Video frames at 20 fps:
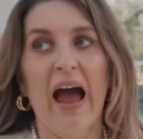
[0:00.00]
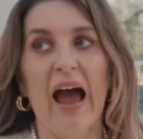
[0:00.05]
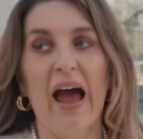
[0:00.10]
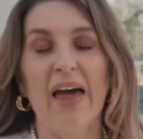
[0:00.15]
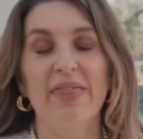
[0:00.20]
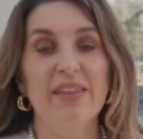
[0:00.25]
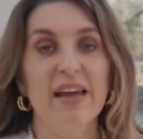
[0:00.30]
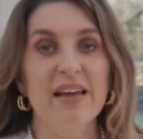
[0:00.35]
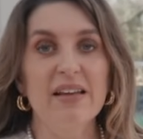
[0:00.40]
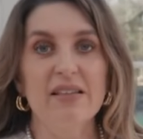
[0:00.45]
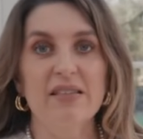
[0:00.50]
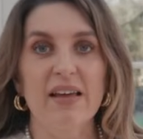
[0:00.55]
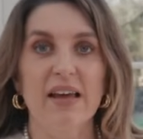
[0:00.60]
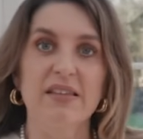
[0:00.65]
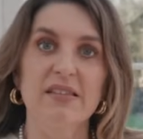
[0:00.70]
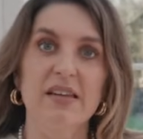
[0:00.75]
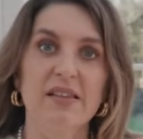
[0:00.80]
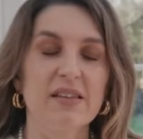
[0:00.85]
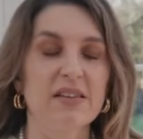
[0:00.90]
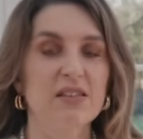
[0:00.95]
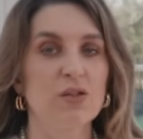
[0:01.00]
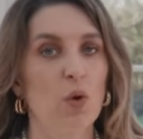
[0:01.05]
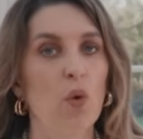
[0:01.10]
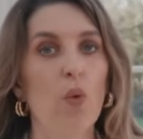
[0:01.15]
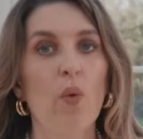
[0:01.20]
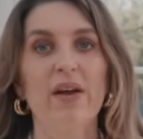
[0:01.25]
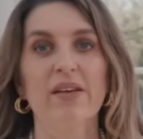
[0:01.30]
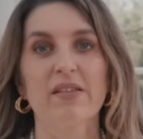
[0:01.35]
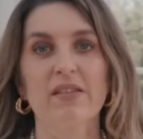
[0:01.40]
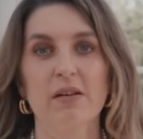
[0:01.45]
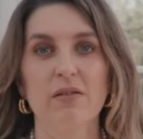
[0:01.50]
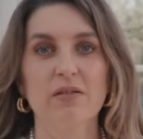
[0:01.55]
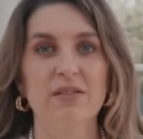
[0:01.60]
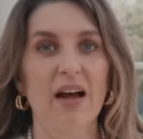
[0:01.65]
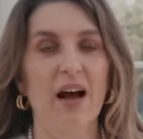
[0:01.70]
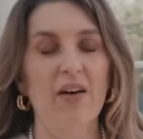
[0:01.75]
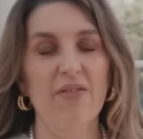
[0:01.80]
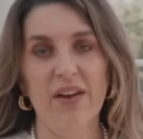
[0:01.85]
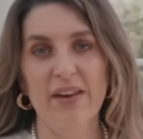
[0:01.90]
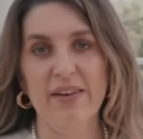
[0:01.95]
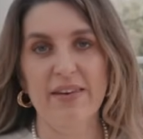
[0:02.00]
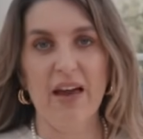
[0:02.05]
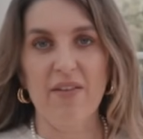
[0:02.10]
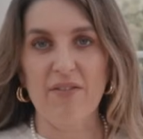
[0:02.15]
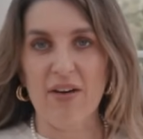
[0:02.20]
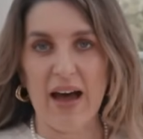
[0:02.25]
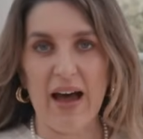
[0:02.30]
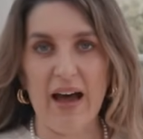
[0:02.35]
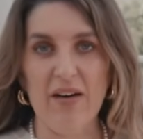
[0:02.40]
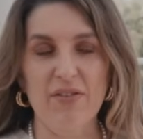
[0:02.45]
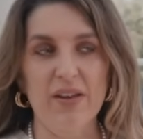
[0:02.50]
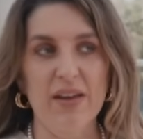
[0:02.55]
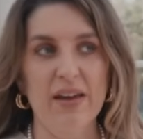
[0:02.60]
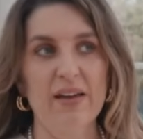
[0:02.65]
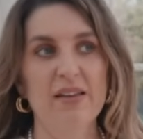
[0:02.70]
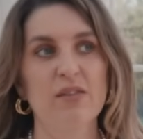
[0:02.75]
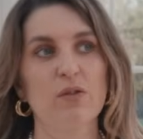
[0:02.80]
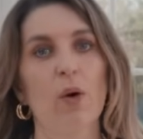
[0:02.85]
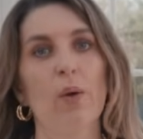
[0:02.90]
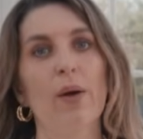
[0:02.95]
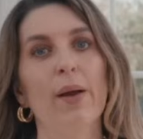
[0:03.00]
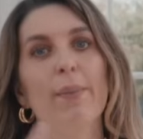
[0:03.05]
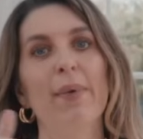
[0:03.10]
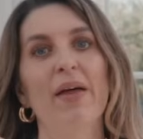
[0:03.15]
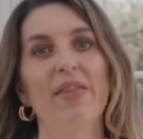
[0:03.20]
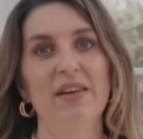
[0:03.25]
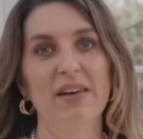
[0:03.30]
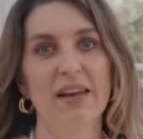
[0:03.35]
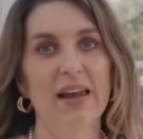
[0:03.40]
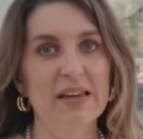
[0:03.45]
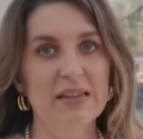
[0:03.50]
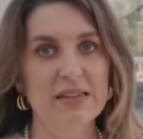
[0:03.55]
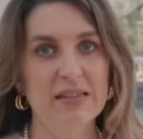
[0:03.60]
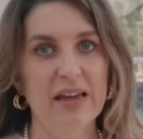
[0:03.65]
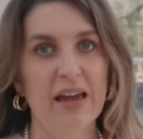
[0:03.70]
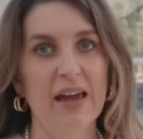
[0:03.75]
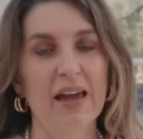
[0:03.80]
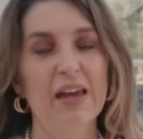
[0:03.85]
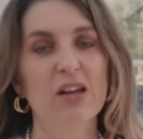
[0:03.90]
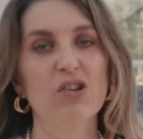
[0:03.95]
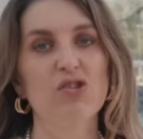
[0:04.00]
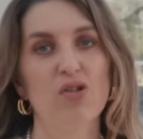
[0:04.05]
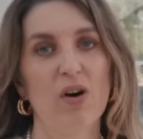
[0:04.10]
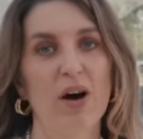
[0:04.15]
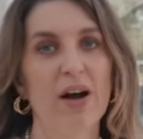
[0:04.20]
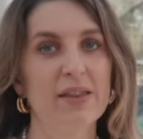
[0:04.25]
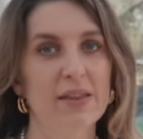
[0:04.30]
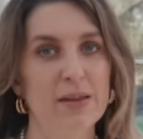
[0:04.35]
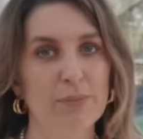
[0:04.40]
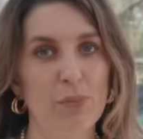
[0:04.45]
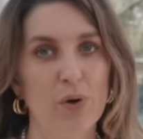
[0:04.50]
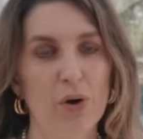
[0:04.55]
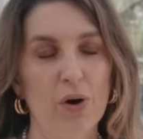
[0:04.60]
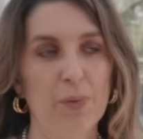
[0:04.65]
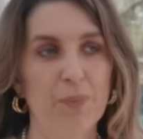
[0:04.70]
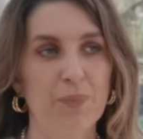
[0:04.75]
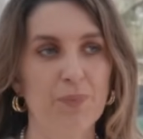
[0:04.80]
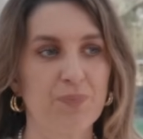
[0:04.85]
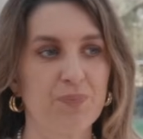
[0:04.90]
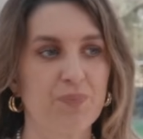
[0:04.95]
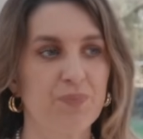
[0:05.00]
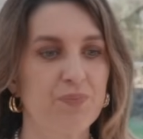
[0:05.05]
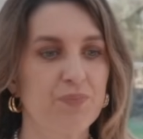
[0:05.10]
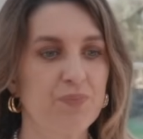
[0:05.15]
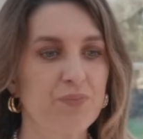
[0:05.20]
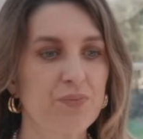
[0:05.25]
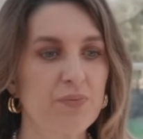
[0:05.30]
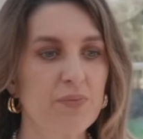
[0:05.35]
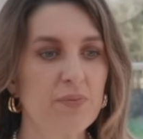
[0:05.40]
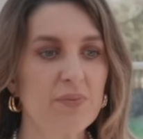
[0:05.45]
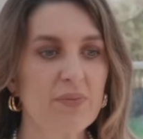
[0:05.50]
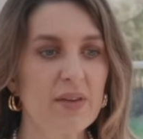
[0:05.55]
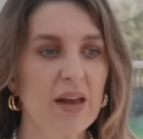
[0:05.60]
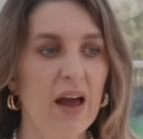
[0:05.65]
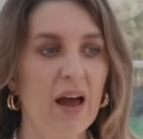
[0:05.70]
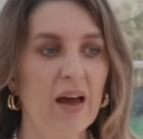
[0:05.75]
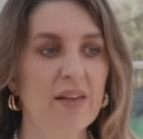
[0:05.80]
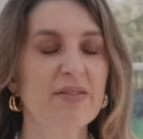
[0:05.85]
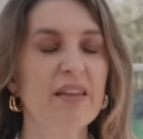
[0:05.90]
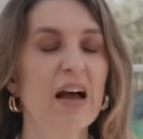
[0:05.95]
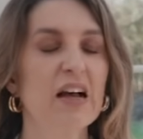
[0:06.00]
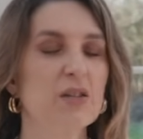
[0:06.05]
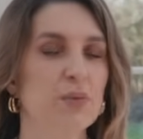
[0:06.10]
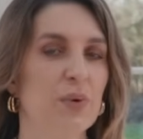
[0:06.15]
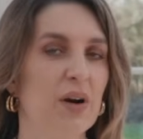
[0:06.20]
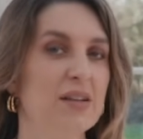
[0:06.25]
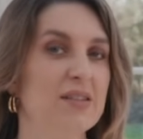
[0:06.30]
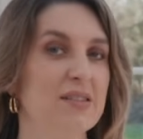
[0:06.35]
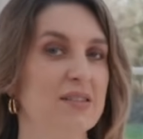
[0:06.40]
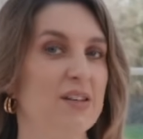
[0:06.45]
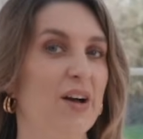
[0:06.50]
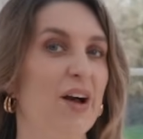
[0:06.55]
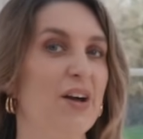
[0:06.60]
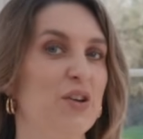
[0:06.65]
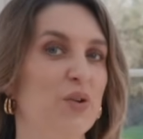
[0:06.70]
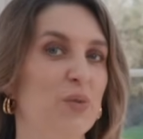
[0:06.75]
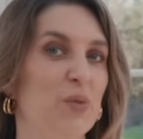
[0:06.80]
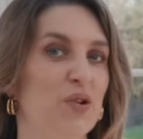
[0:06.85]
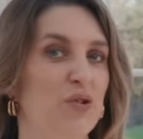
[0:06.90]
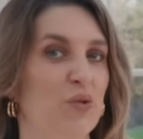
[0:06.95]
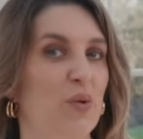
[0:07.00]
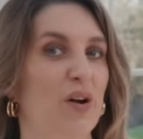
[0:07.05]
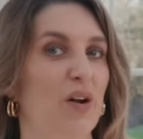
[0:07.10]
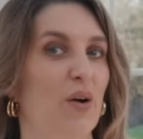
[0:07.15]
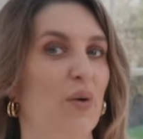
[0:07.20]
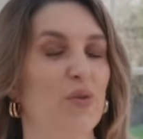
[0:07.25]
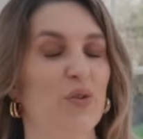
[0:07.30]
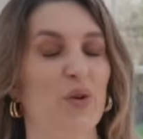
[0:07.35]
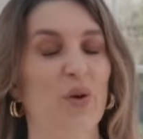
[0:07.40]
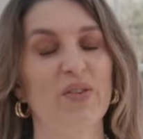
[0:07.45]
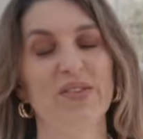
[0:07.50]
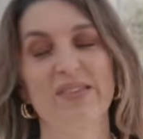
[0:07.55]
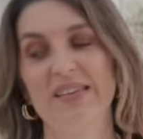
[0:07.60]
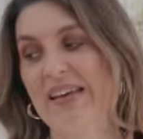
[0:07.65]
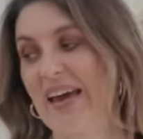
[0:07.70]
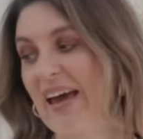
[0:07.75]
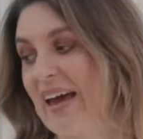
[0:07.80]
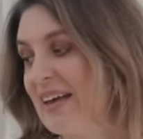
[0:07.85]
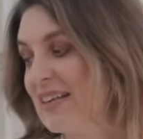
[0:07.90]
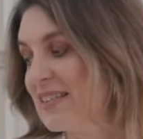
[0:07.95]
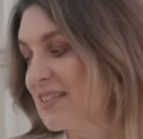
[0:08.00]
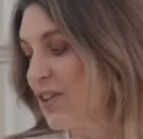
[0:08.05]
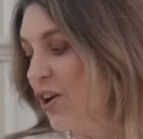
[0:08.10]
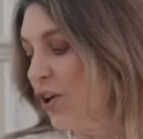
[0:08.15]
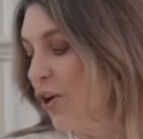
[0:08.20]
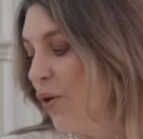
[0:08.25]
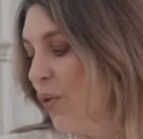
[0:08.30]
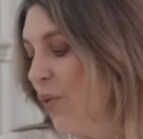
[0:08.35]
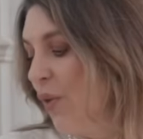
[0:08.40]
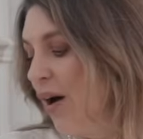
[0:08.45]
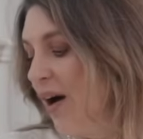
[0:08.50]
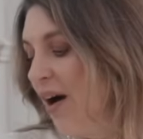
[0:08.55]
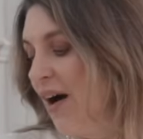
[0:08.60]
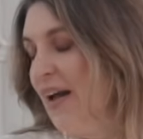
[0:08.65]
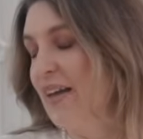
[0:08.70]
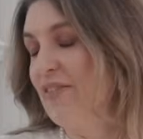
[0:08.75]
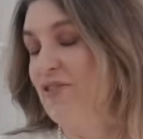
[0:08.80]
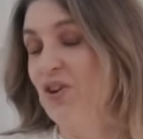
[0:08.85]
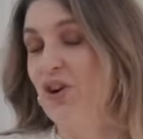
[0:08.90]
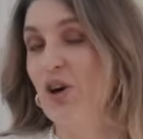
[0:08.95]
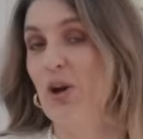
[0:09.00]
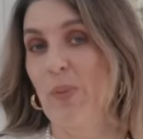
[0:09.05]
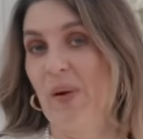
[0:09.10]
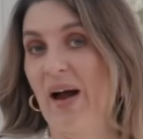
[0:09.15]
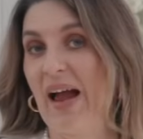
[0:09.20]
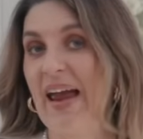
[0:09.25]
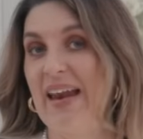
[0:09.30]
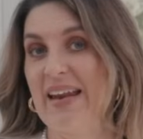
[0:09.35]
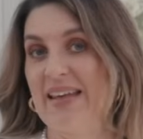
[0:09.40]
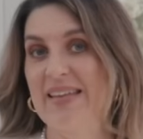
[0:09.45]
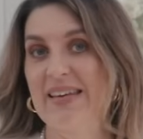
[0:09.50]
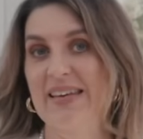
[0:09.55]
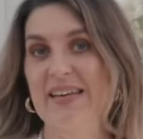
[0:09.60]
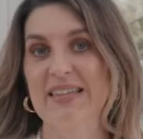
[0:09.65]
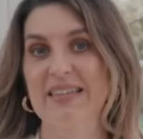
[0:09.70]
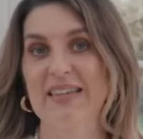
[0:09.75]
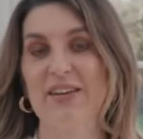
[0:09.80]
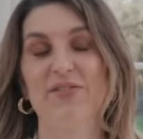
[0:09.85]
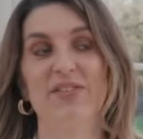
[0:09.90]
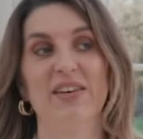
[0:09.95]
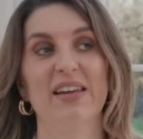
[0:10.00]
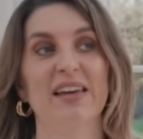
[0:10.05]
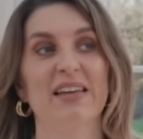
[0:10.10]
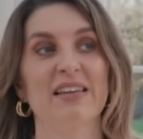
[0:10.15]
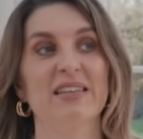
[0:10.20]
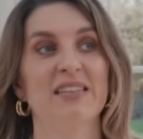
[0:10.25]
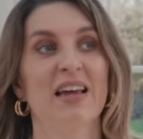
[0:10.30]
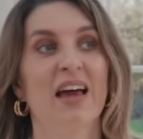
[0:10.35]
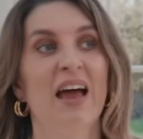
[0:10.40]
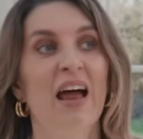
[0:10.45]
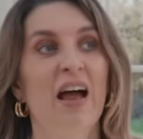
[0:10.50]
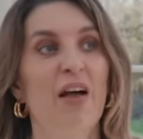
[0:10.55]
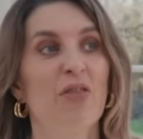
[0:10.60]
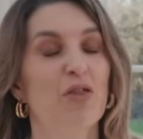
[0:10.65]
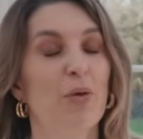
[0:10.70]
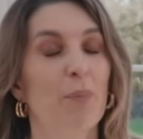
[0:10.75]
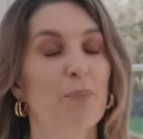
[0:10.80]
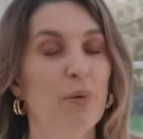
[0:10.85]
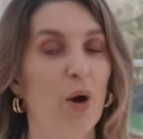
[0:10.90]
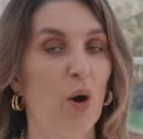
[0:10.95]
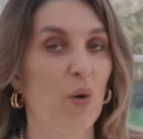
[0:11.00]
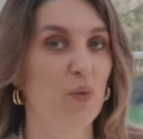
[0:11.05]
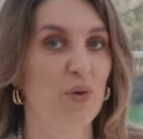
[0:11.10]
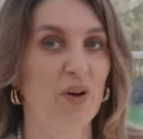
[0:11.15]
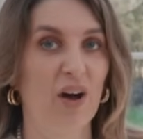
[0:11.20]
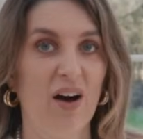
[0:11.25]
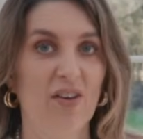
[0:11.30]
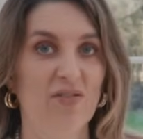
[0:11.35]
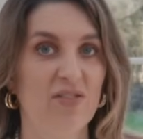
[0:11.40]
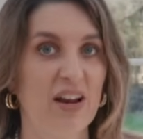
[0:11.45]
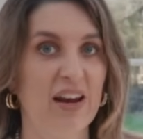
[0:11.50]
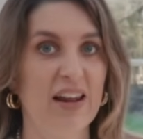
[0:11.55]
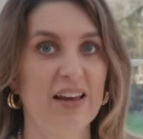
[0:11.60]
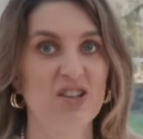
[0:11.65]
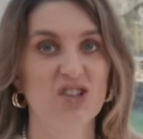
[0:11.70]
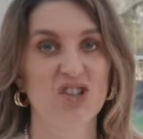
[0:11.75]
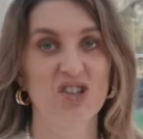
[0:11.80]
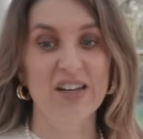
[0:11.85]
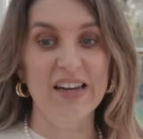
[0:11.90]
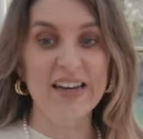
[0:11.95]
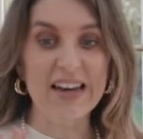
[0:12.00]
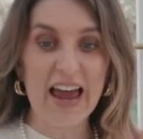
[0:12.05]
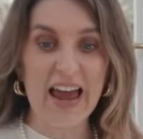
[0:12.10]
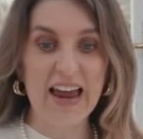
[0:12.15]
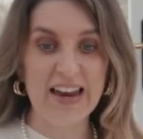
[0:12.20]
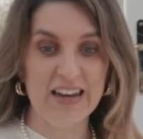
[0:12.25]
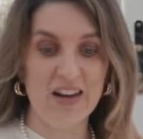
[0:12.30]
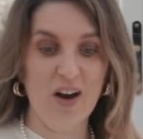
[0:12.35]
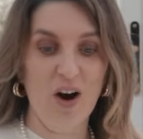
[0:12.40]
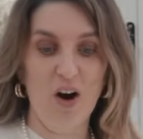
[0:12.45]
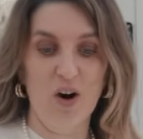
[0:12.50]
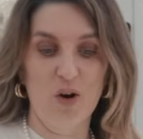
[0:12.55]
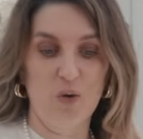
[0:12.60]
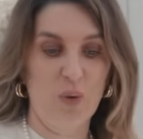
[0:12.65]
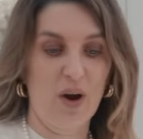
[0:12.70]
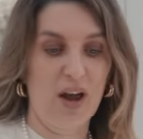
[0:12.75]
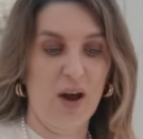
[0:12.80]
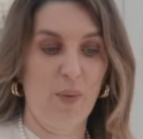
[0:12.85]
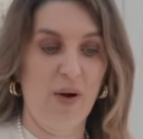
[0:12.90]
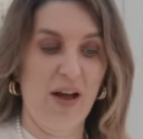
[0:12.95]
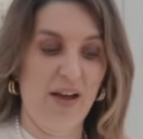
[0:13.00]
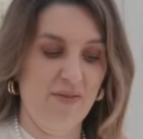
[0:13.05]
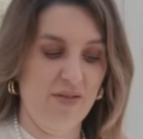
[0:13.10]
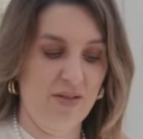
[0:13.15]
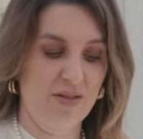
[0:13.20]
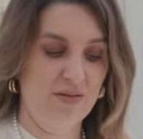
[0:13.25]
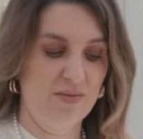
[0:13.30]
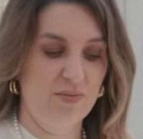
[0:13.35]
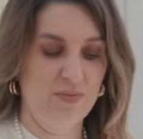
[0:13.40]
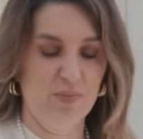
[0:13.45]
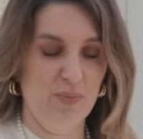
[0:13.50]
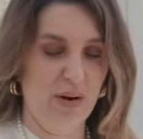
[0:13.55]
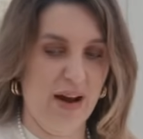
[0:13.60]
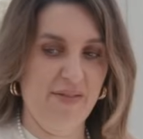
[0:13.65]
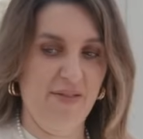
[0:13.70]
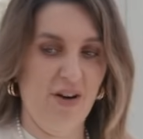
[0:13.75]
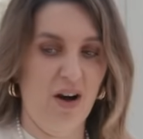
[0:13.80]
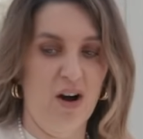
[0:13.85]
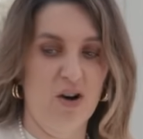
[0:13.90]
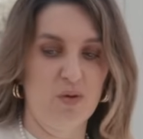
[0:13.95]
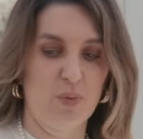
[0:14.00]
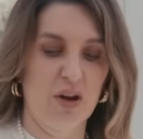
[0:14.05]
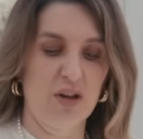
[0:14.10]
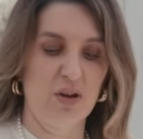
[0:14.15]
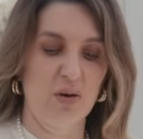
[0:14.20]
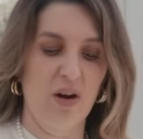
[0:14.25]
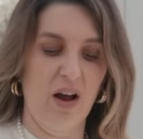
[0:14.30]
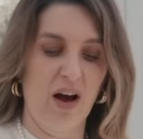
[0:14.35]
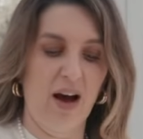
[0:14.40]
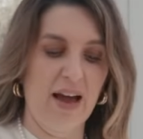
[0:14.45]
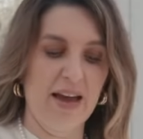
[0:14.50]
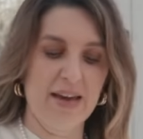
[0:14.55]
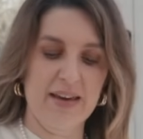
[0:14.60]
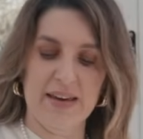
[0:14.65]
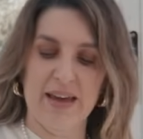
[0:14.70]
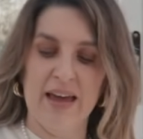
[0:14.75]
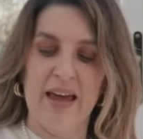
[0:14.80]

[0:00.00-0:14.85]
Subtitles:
and they said this always sells out, they never have it. So I went back the next day, tried them on, and that's when I decided which one I was going to get. So if you're gonna buy anything at Tiffany's, the bone cuff collection in any hardware, whatever hardware you like.